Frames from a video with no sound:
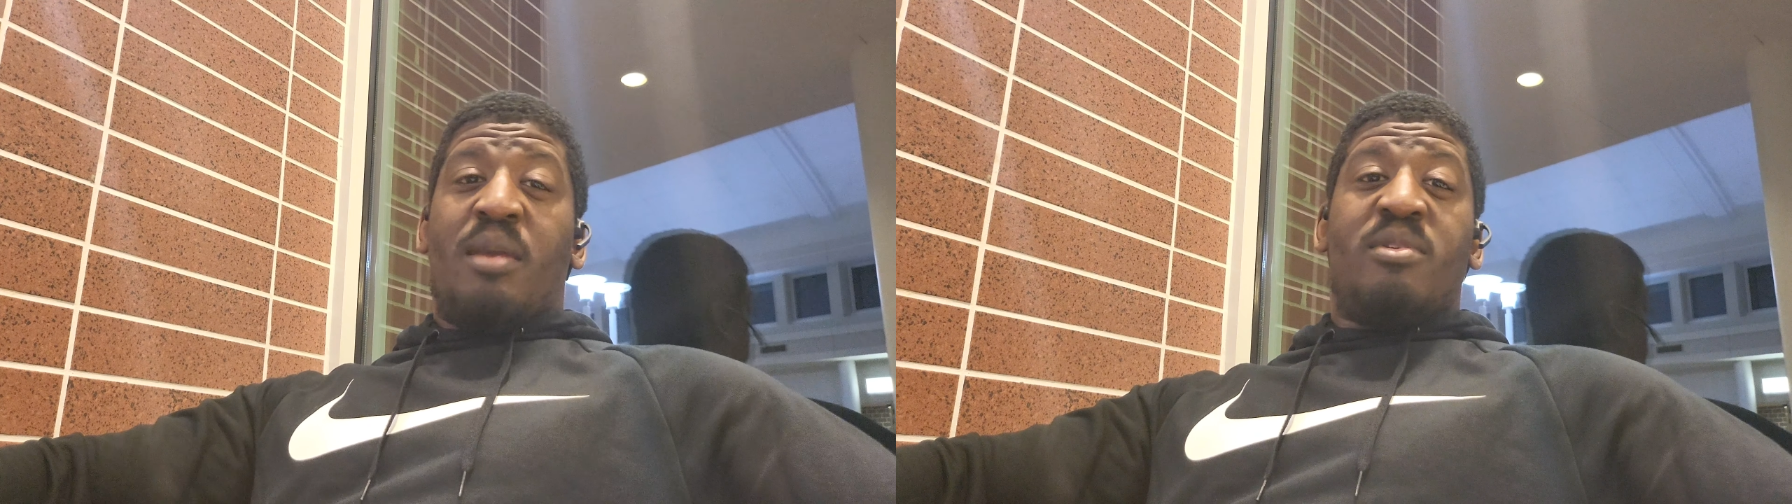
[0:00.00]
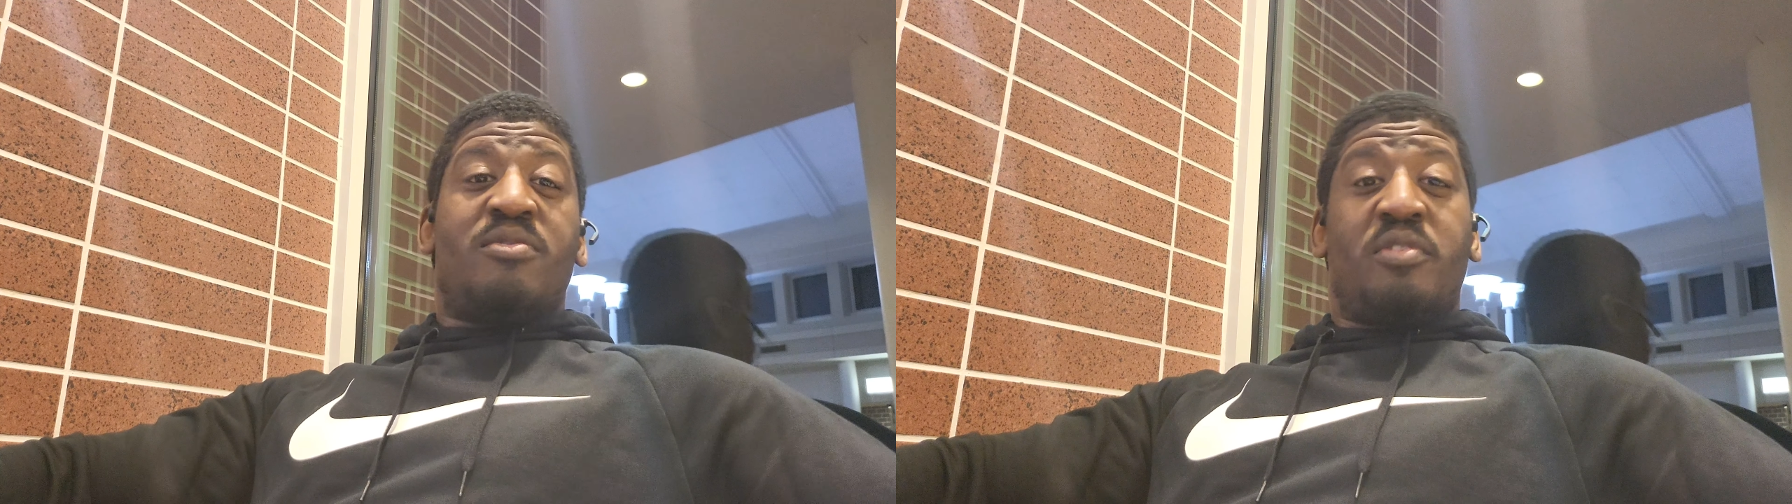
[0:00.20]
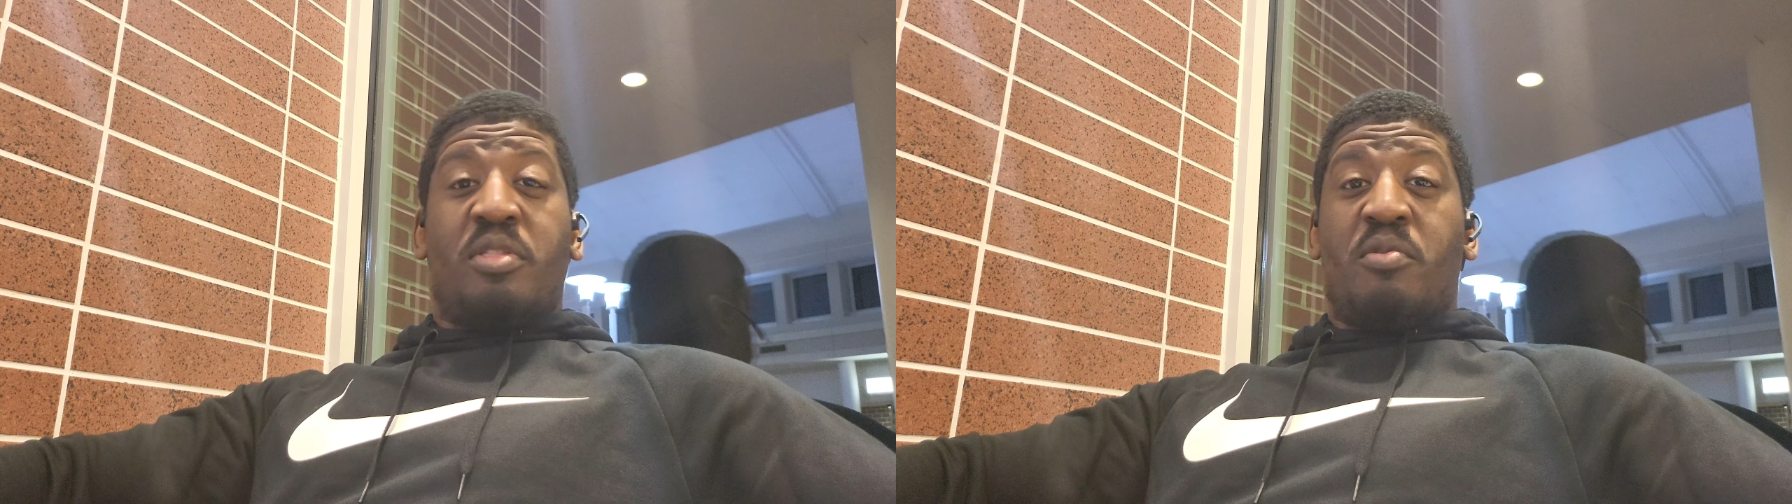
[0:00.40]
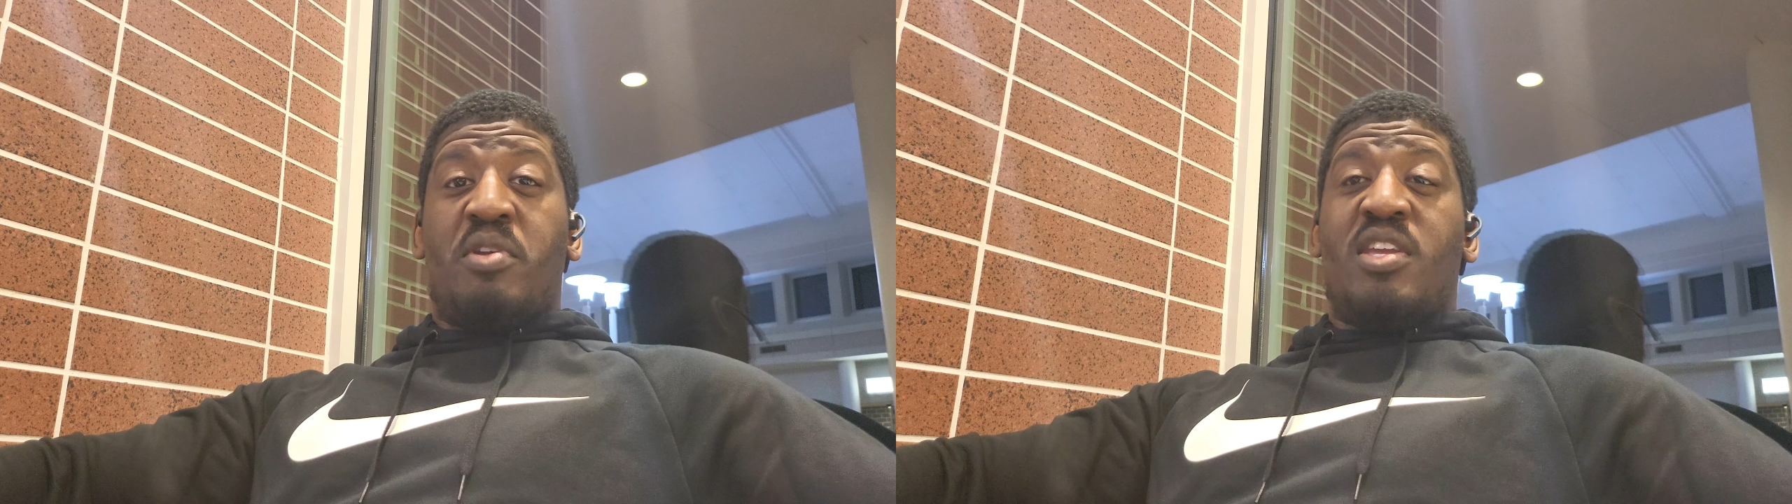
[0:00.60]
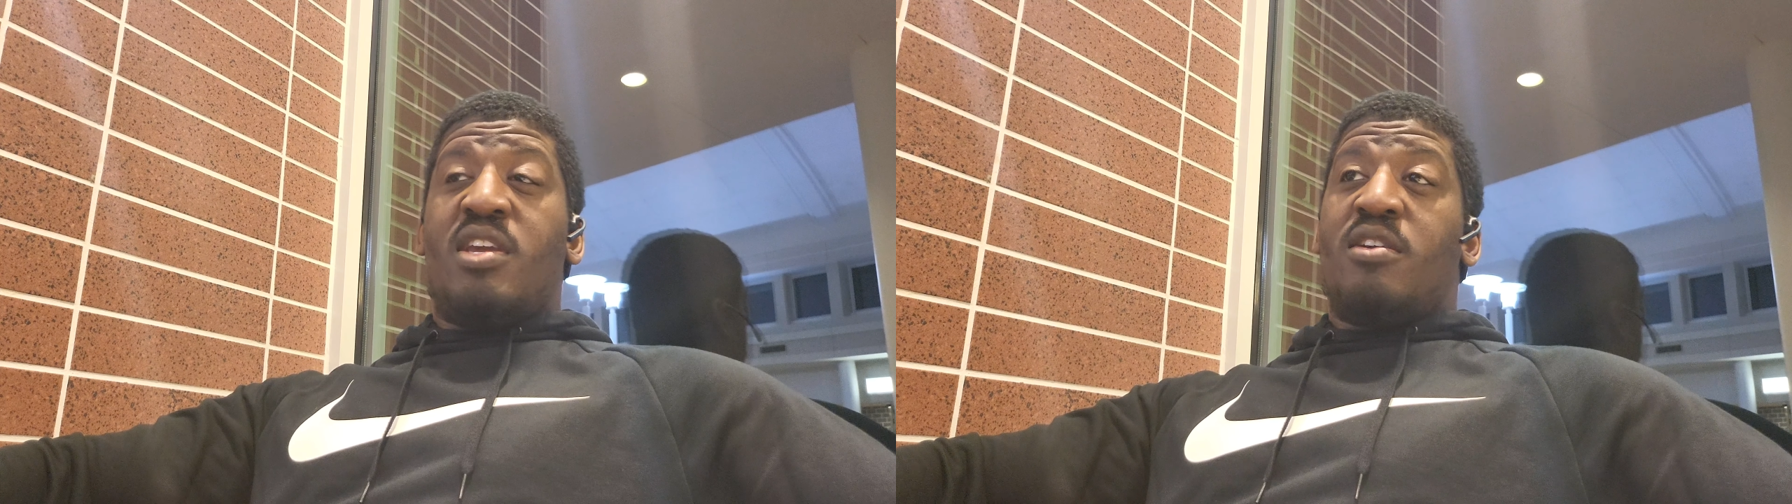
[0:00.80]
payments for
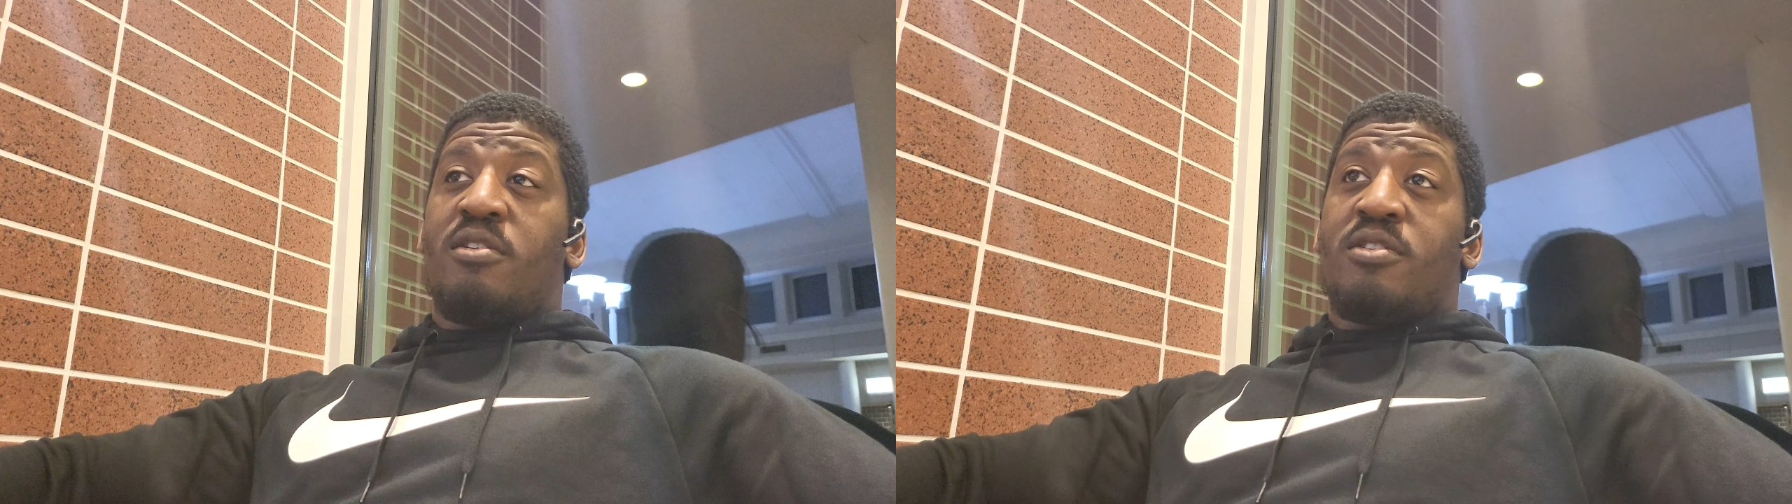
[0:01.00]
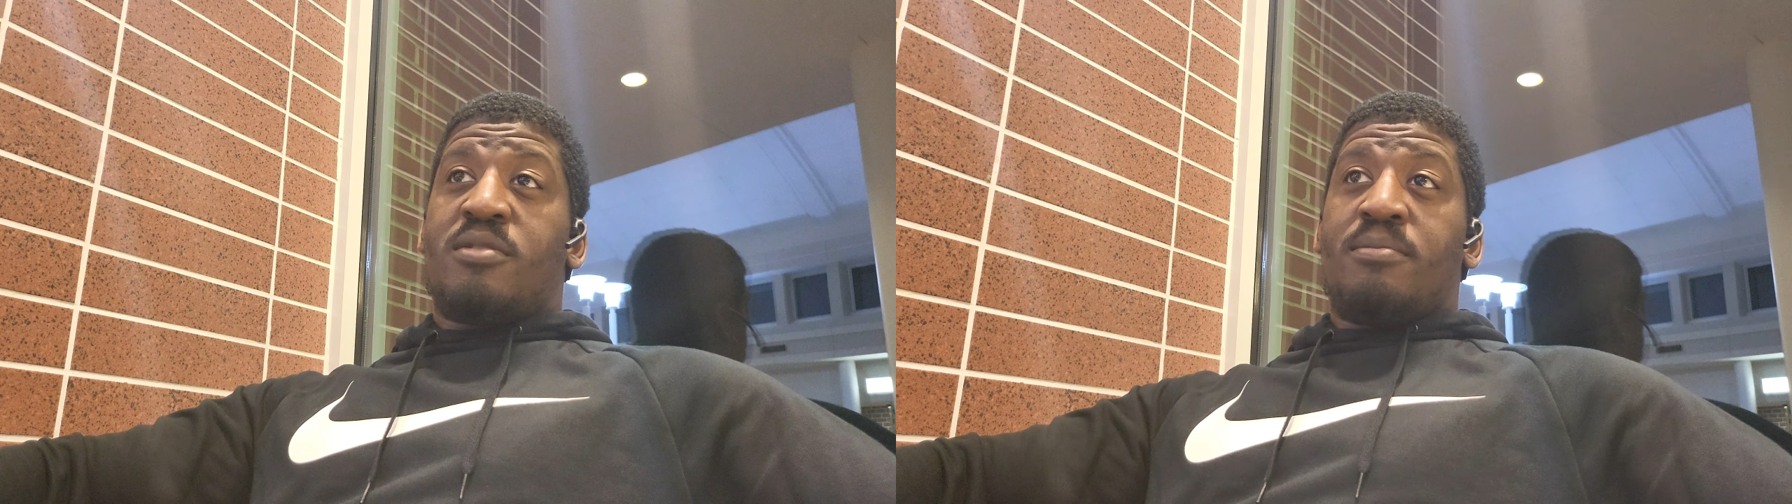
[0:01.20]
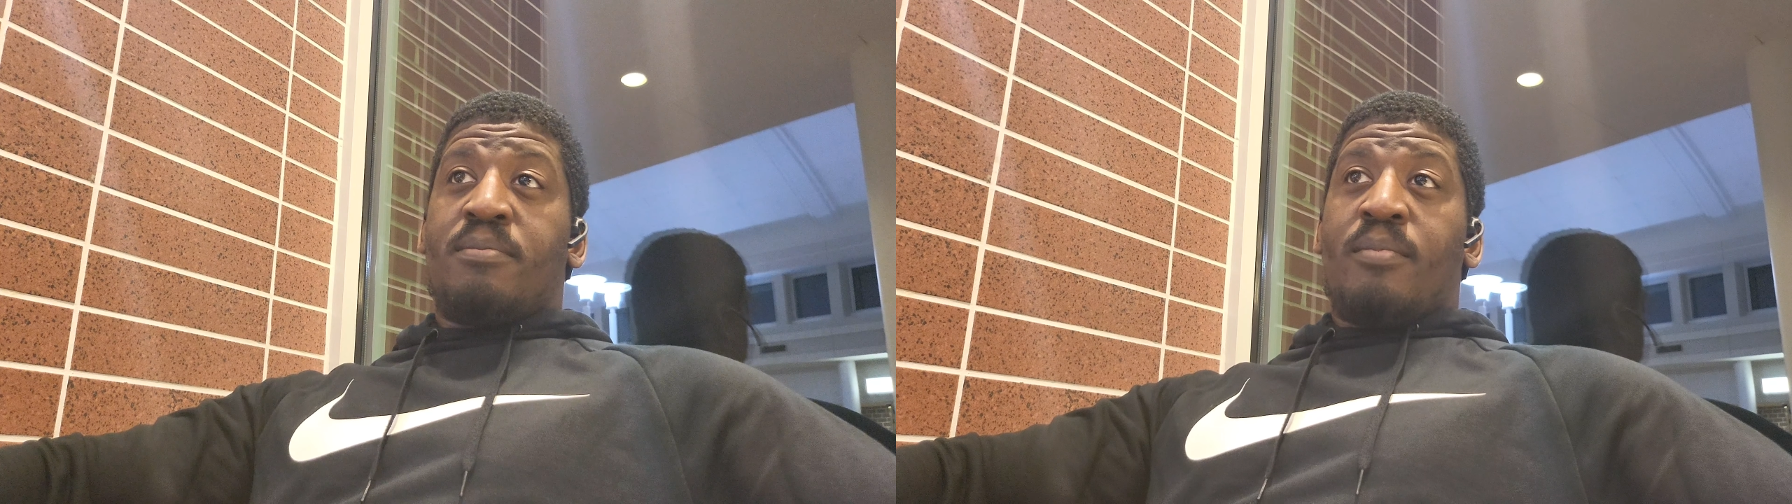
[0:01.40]
three years